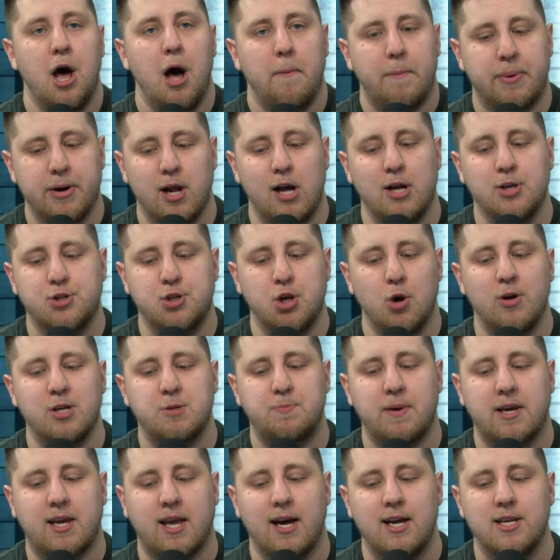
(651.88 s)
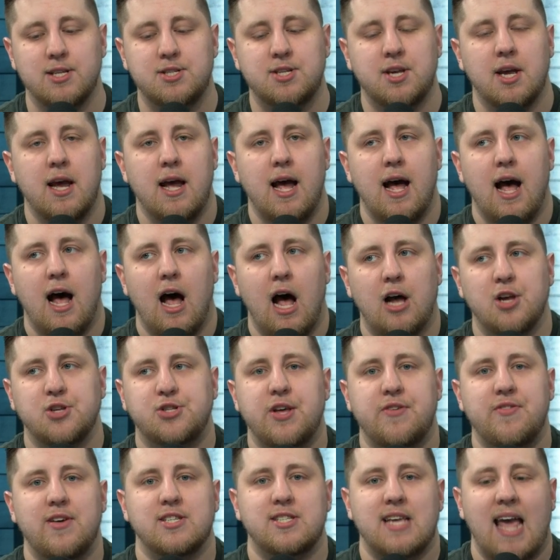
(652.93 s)
but also is because, I'll
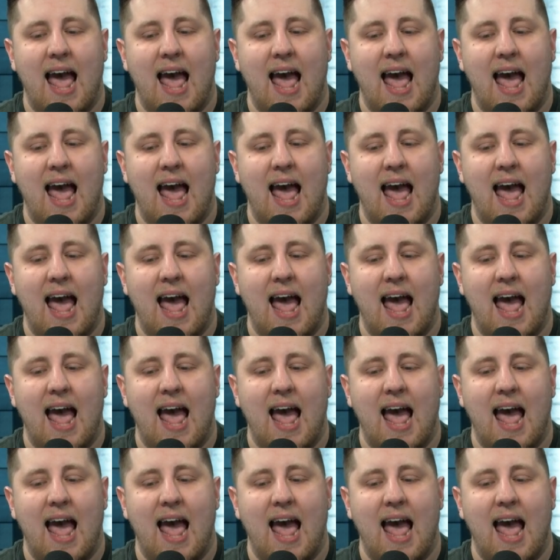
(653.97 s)
say this,